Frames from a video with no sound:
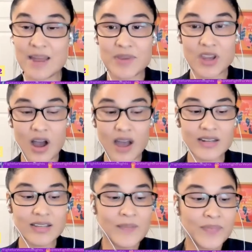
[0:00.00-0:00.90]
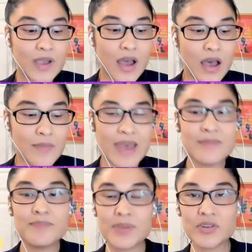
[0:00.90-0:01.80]
and beyond um,
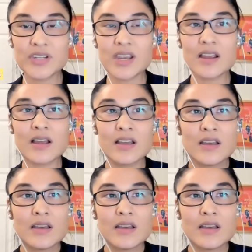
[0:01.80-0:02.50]
and building